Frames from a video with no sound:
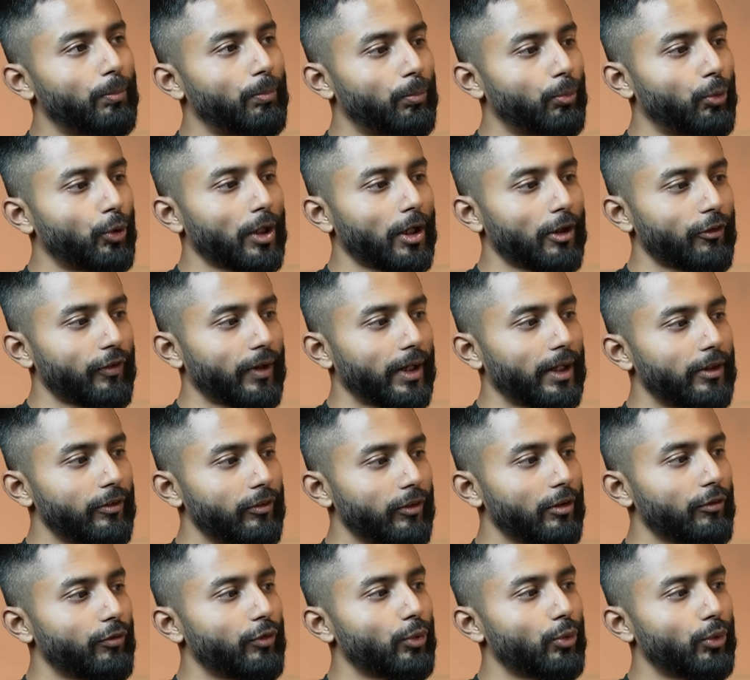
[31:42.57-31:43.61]
put our fans
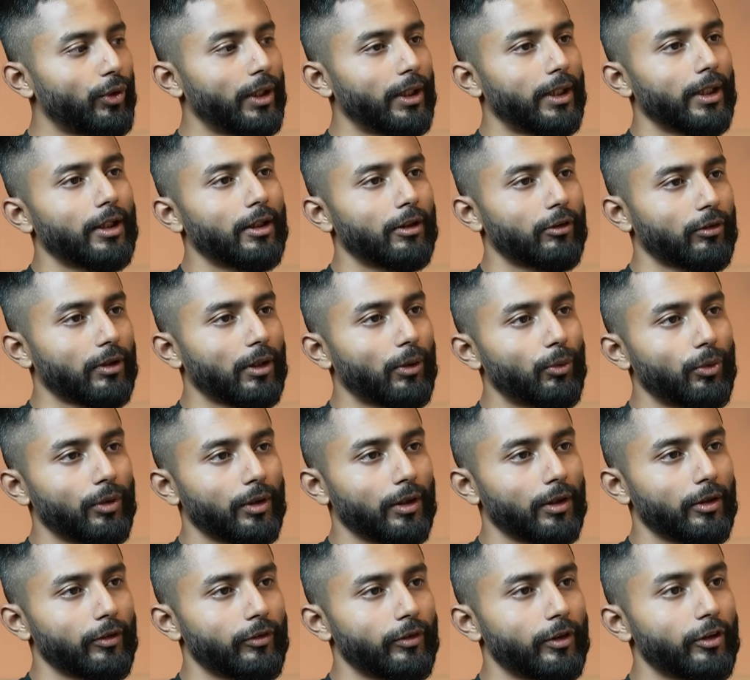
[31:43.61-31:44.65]
in few retail counters.